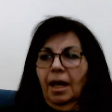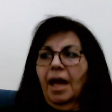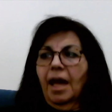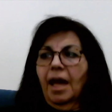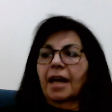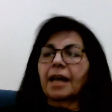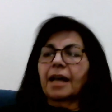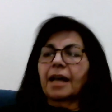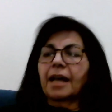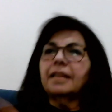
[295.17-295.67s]

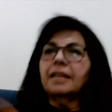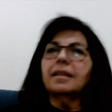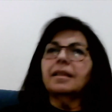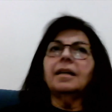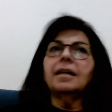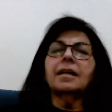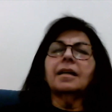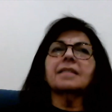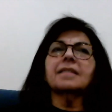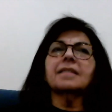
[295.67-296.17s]
And I
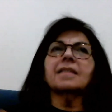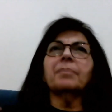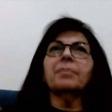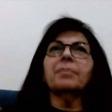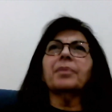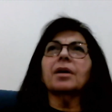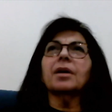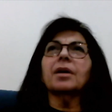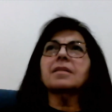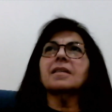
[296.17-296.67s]
think it's a
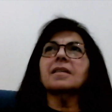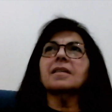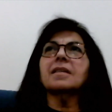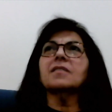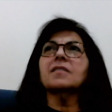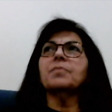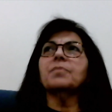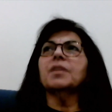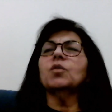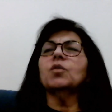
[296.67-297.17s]

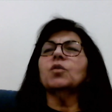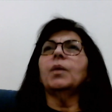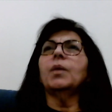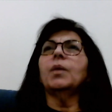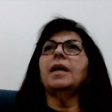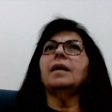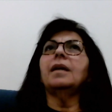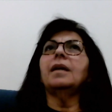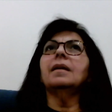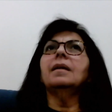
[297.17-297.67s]
process
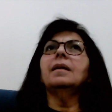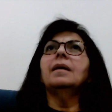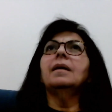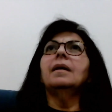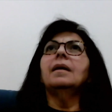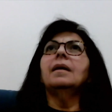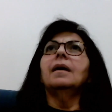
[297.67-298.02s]
between